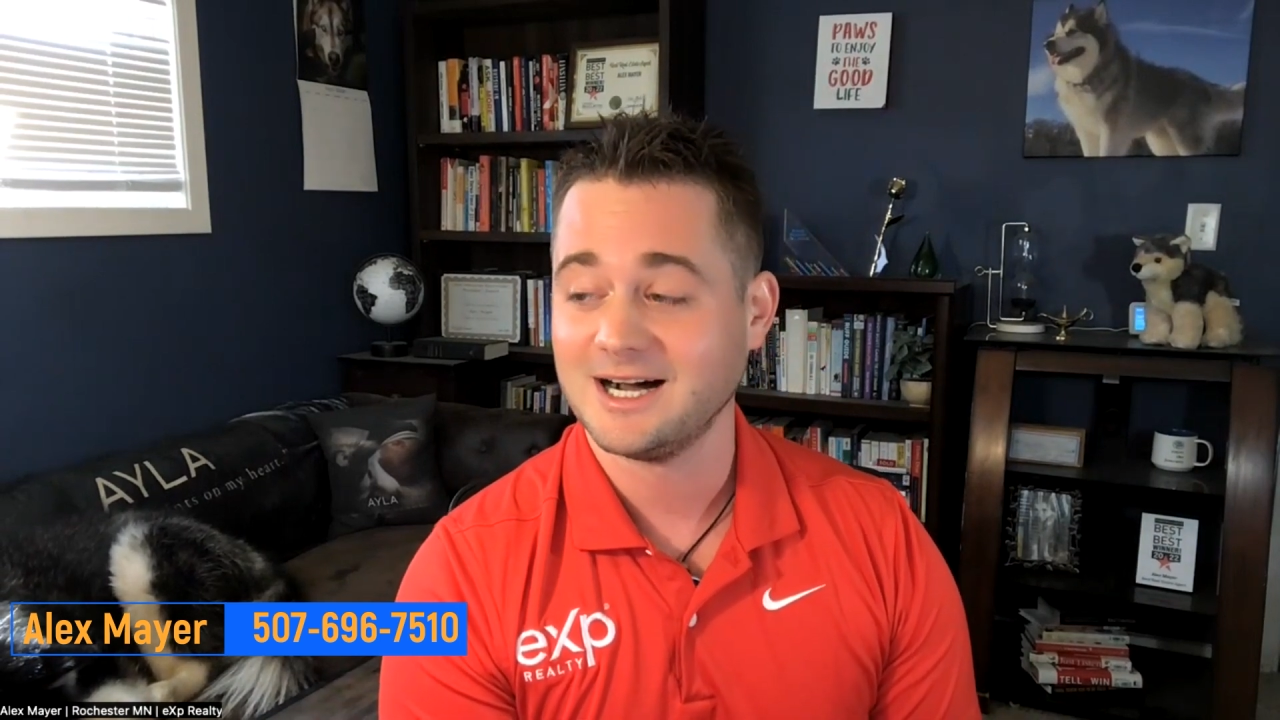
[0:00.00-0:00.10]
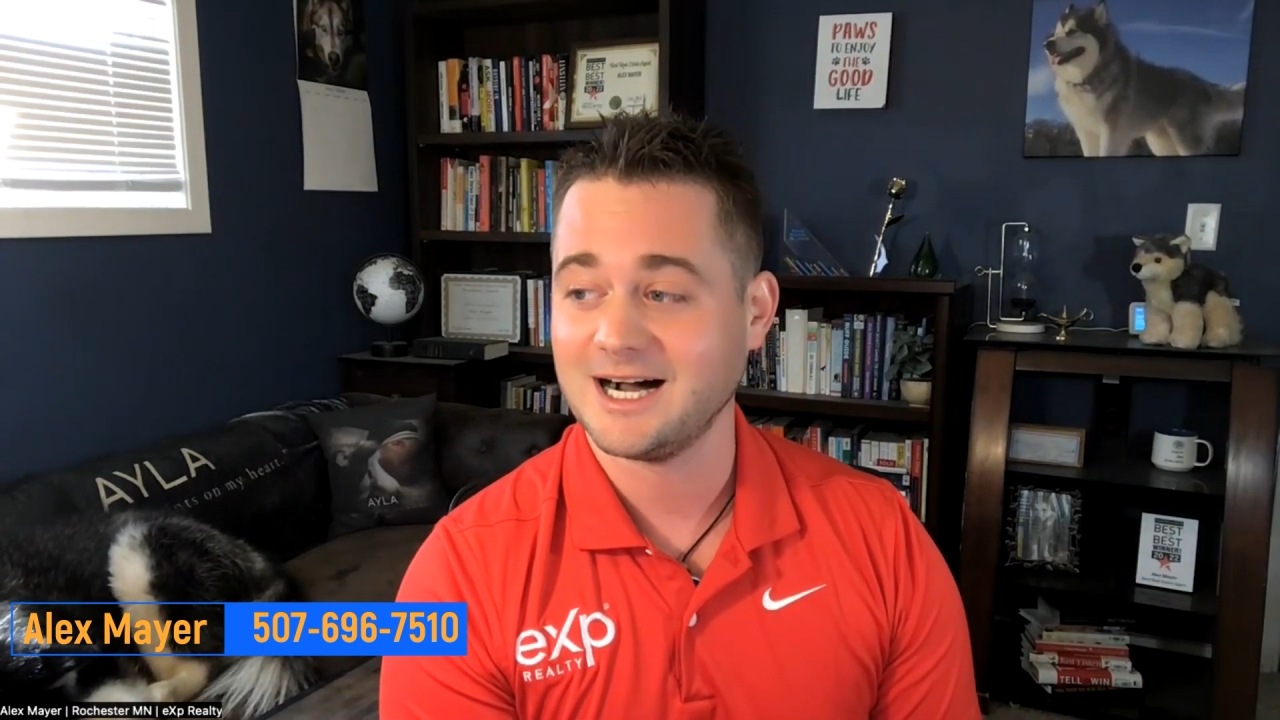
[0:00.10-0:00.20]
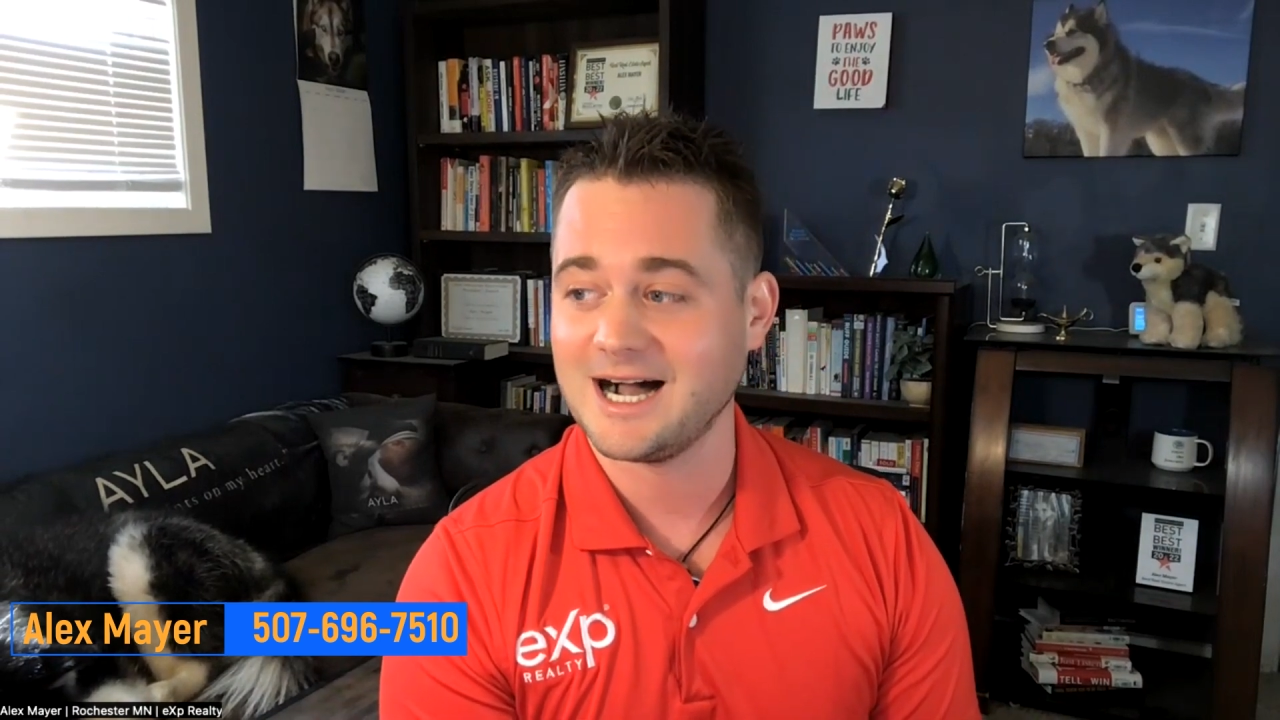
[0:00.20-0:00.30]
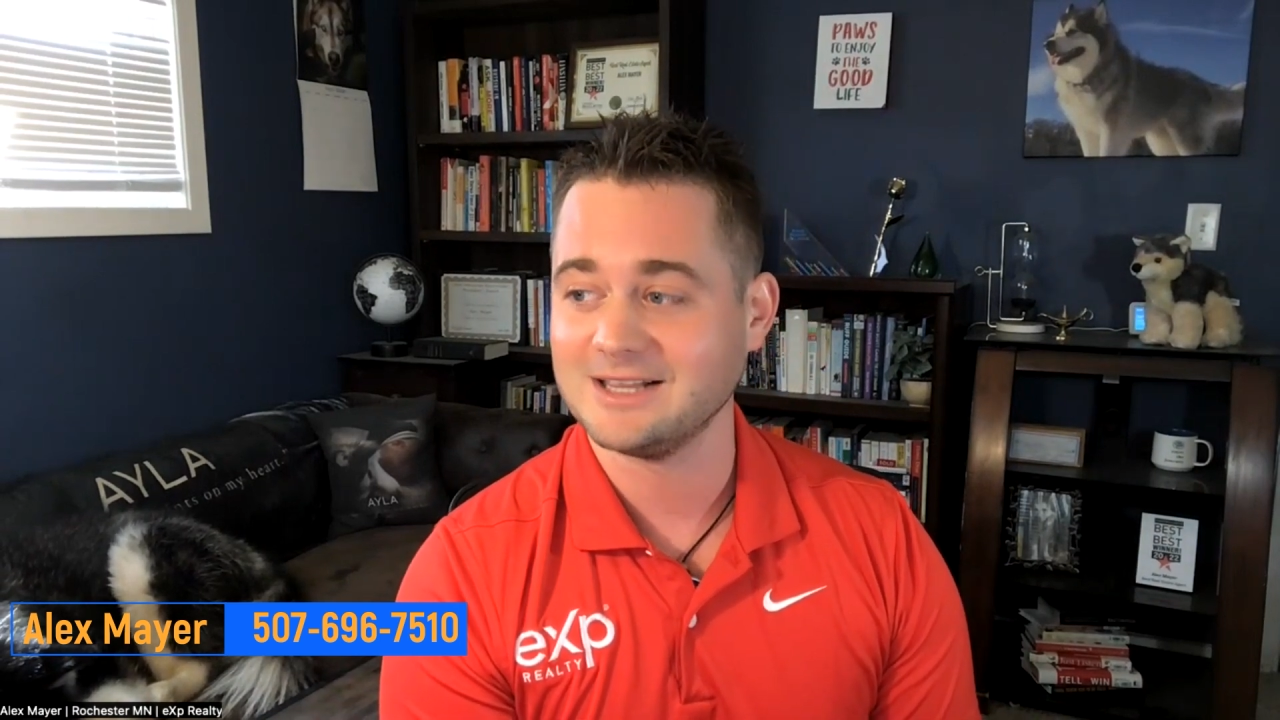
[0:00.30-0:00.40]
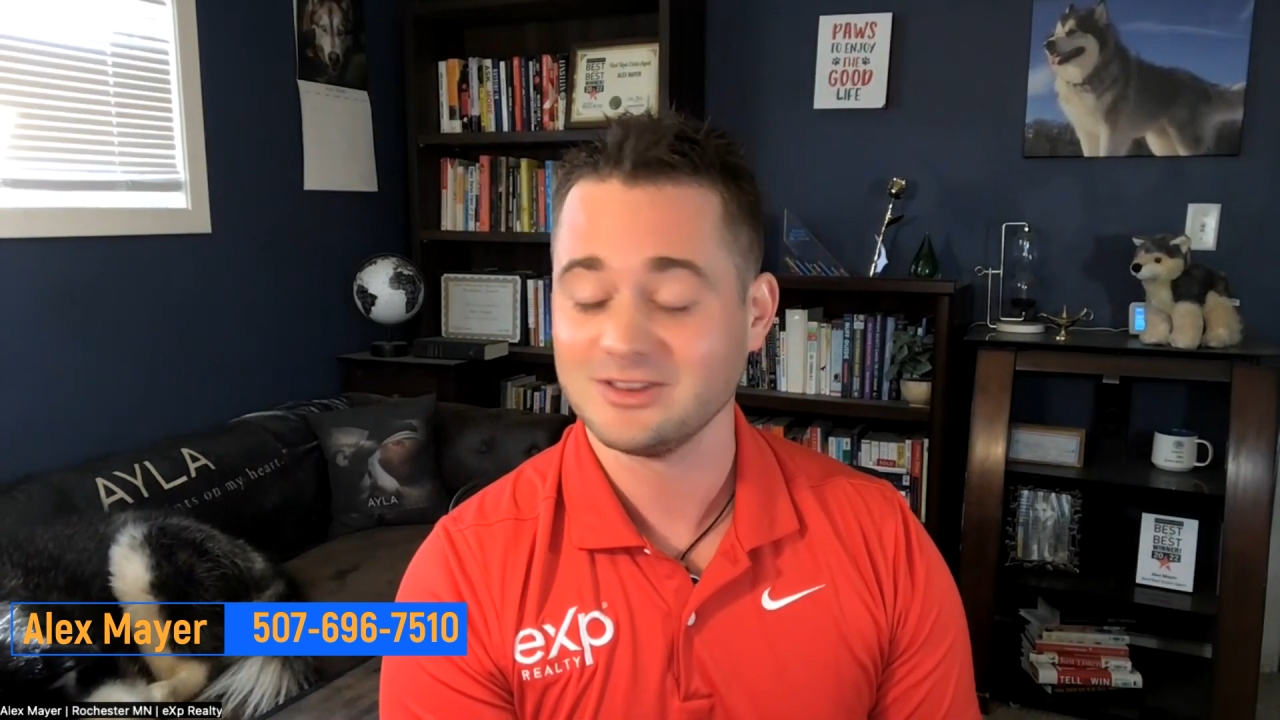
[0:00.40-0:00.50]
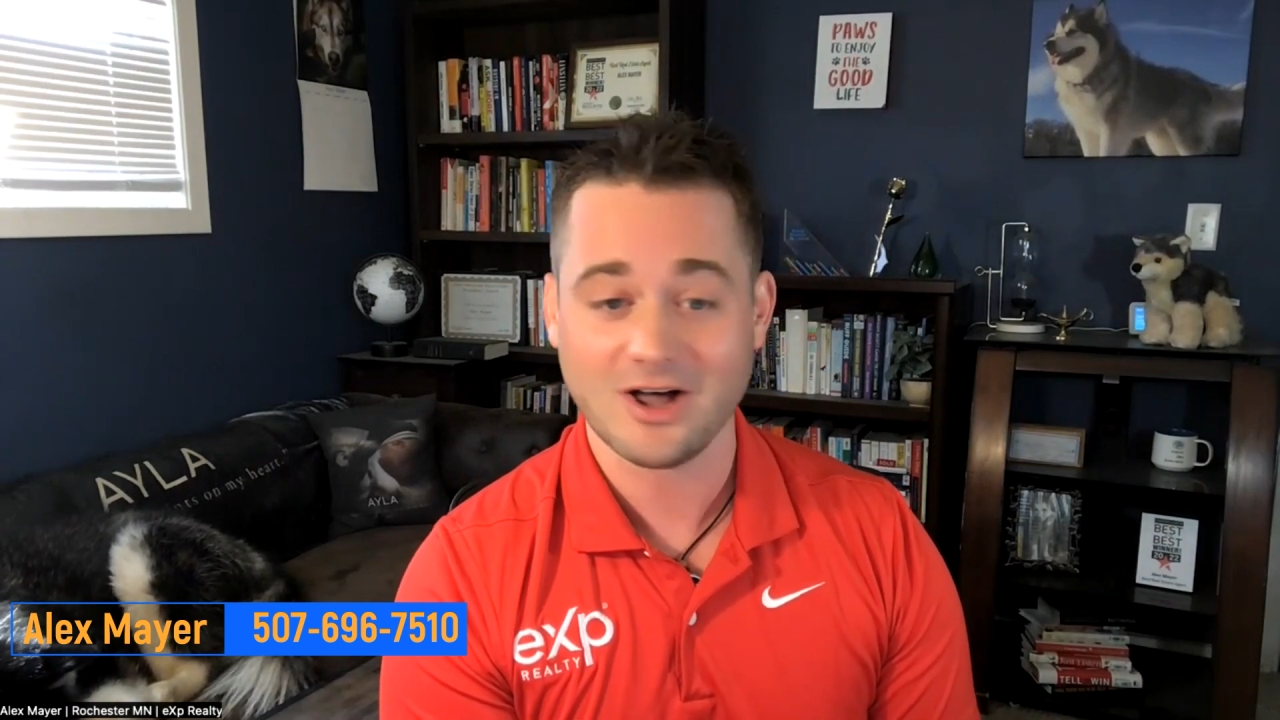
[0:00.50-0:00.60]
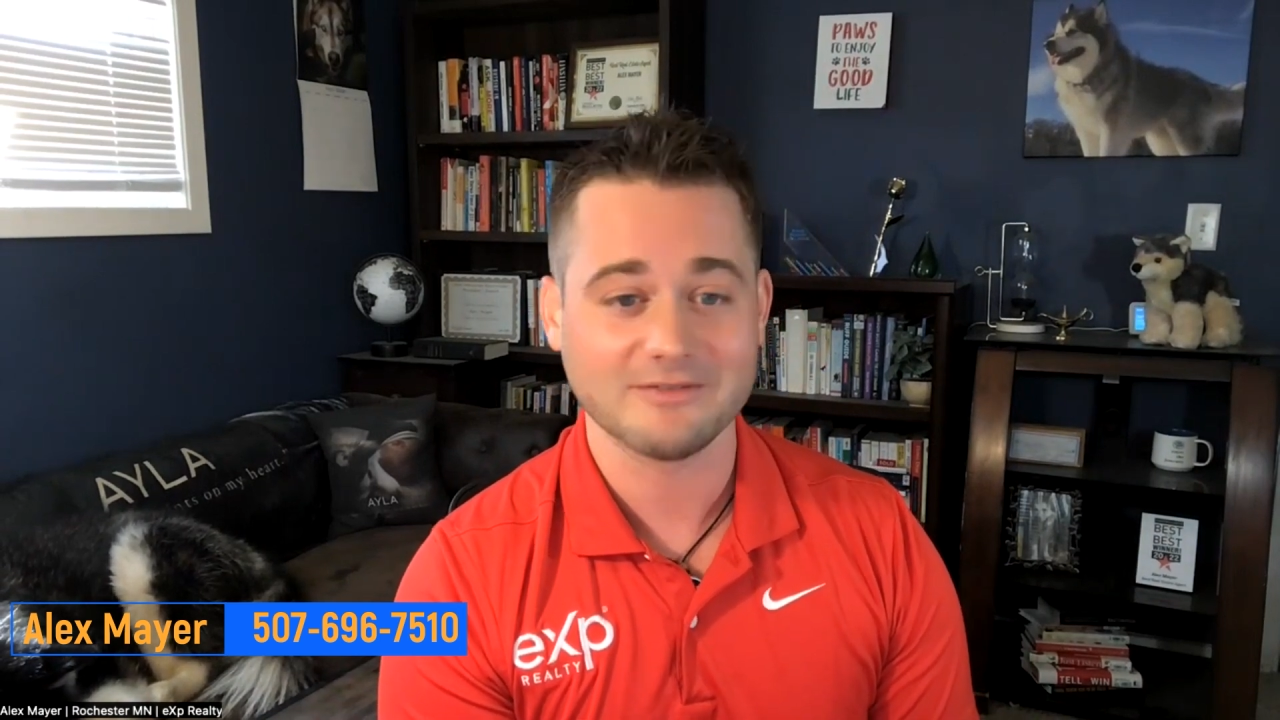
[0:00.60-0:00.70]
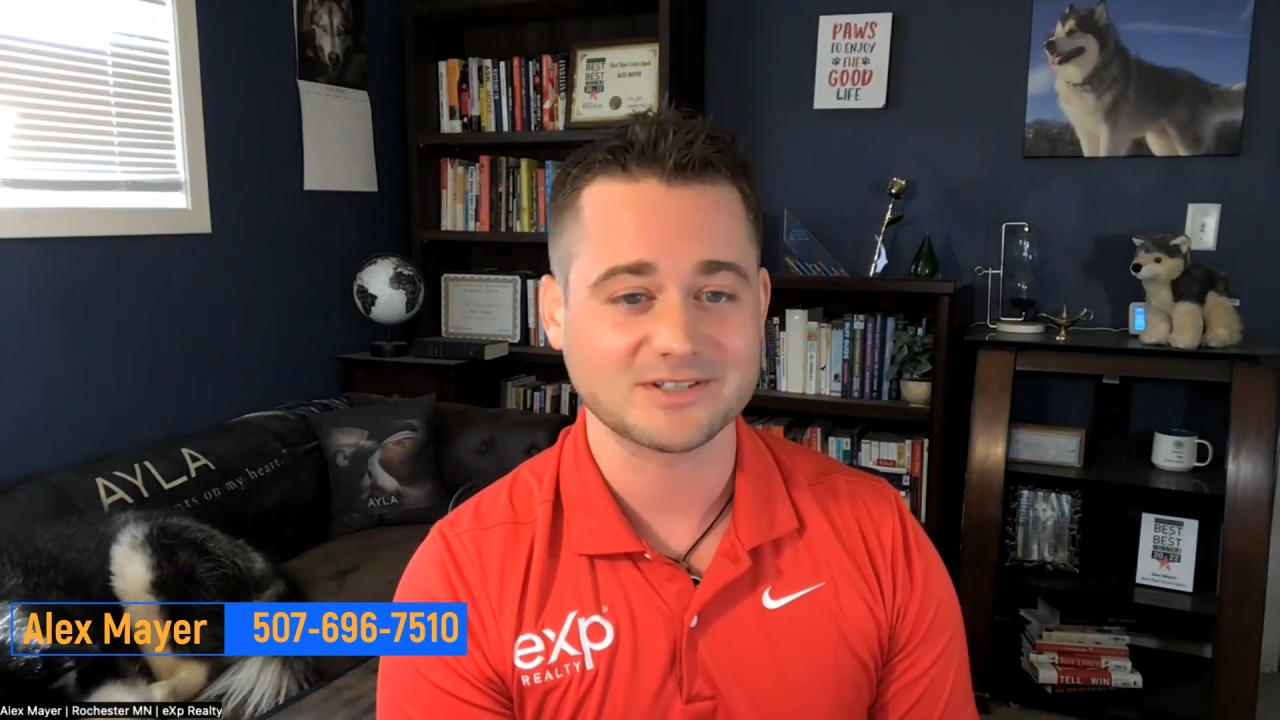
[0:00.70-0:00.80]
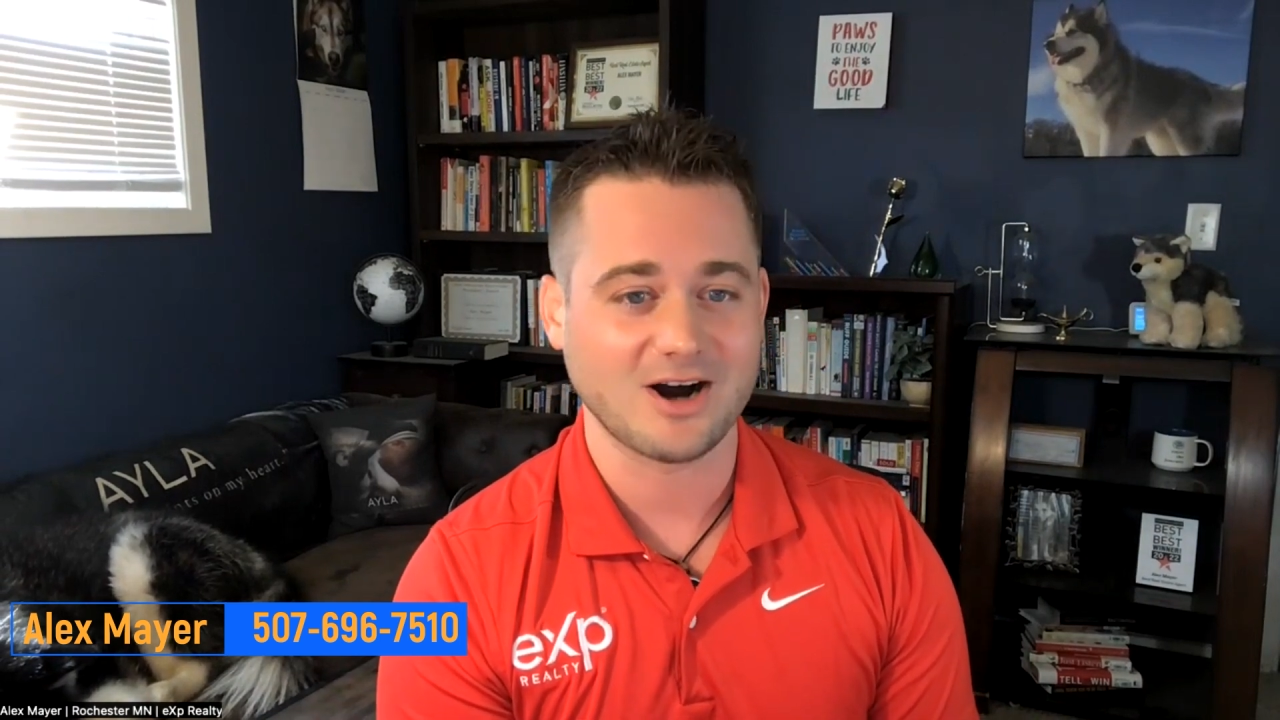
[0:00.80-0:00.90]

I love